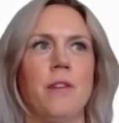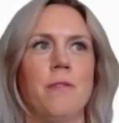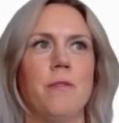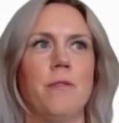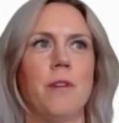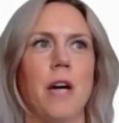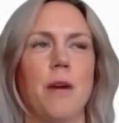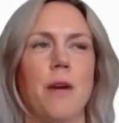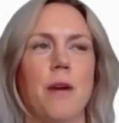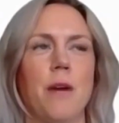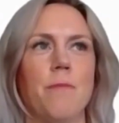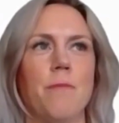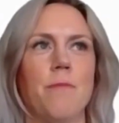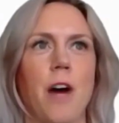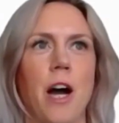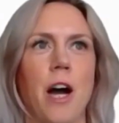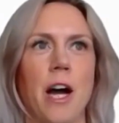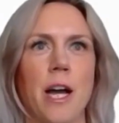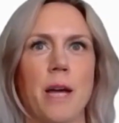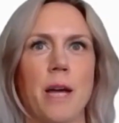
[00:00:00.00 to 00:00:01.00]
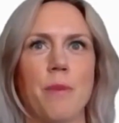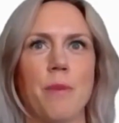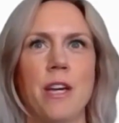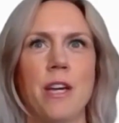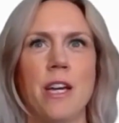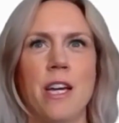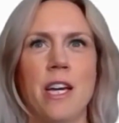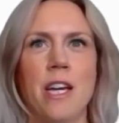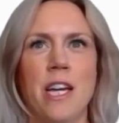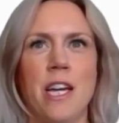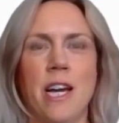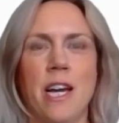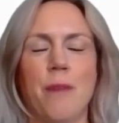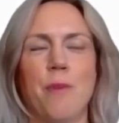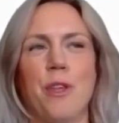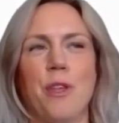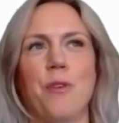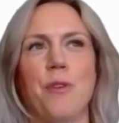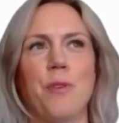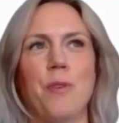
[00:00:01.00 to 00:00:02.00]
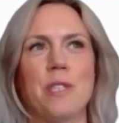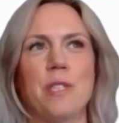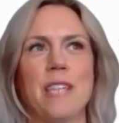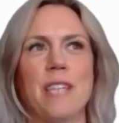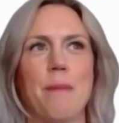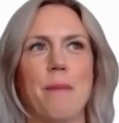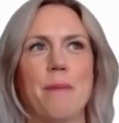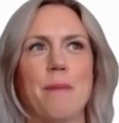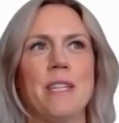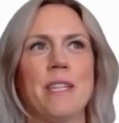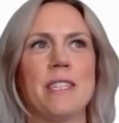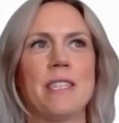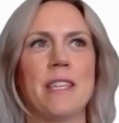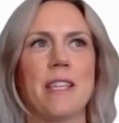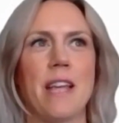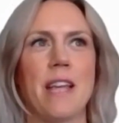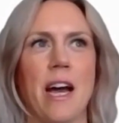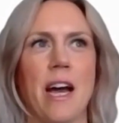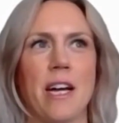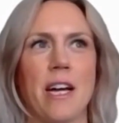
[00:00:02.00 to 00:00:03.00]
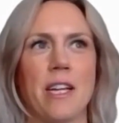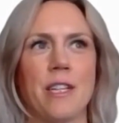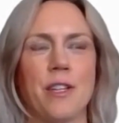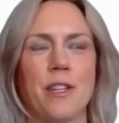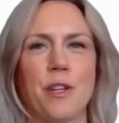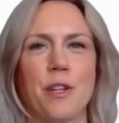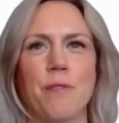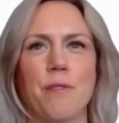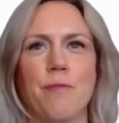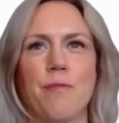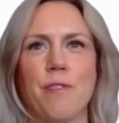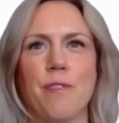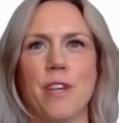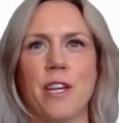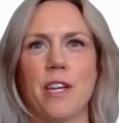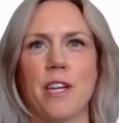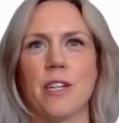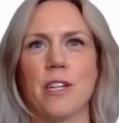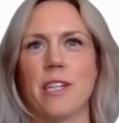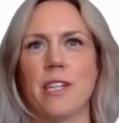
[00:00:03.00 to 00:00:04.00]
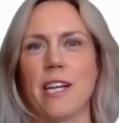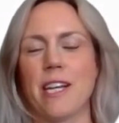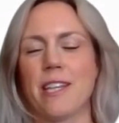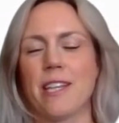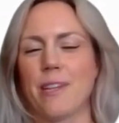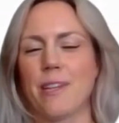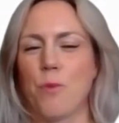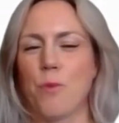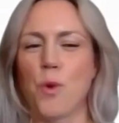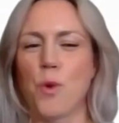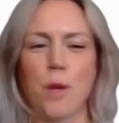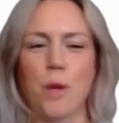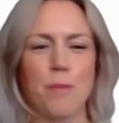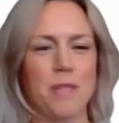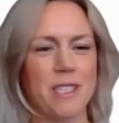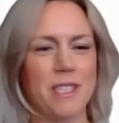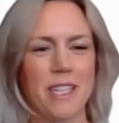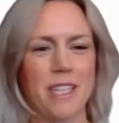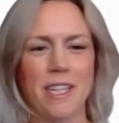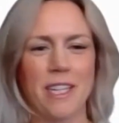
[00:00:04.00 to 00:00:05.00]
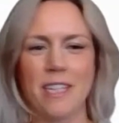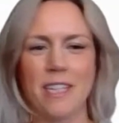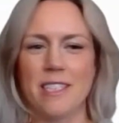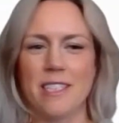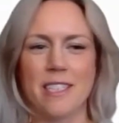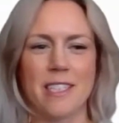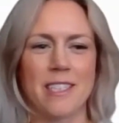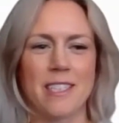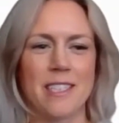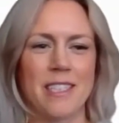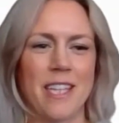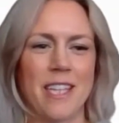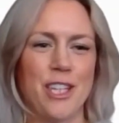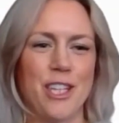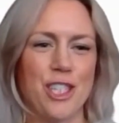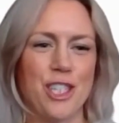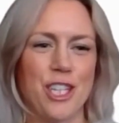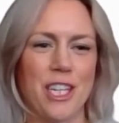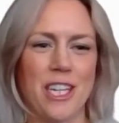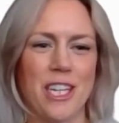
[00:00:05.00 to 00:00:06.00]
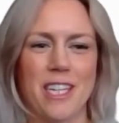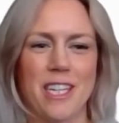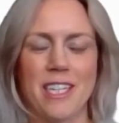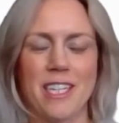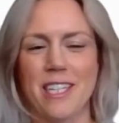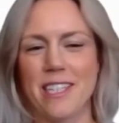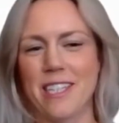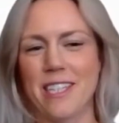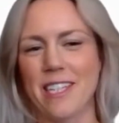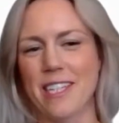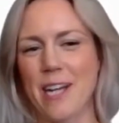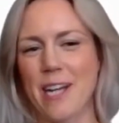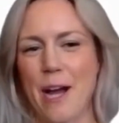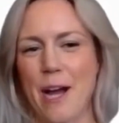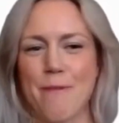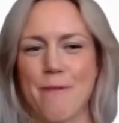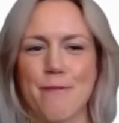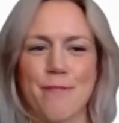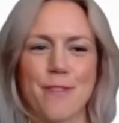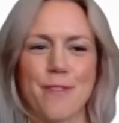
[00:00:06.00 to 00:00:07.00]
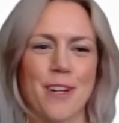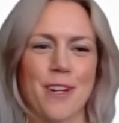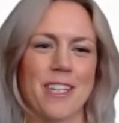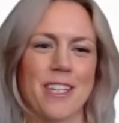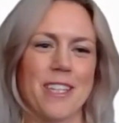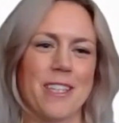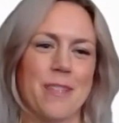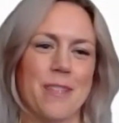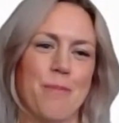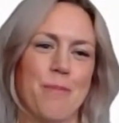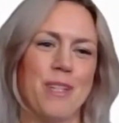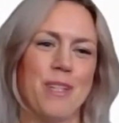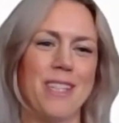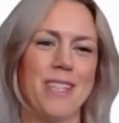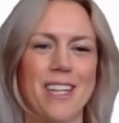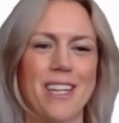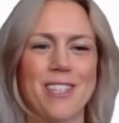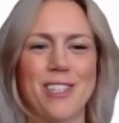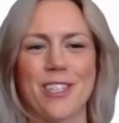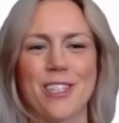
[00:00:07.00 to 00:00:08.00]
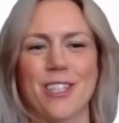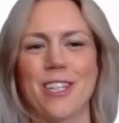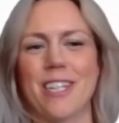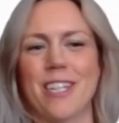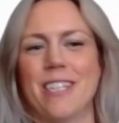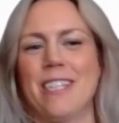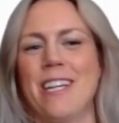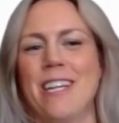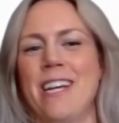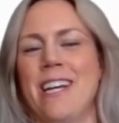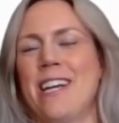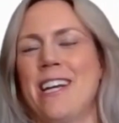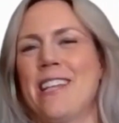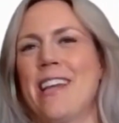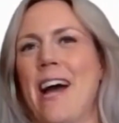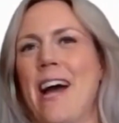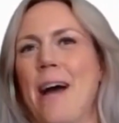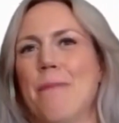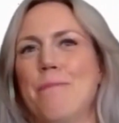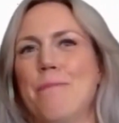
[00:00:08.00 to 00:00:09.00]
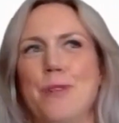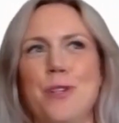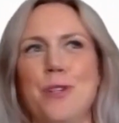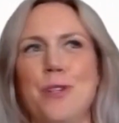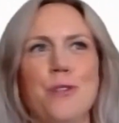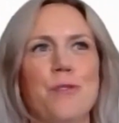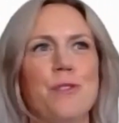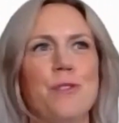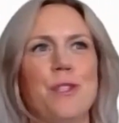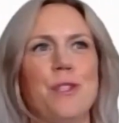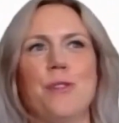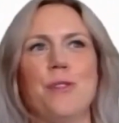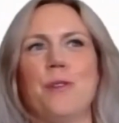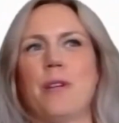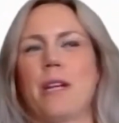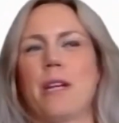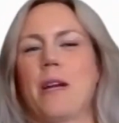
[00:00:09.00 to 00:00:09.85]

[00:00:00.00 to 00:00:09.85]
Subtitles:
vibe. And when you step into that, you can feel like the warm and tingly sensation and the comfort and the pleasure, and that moves you and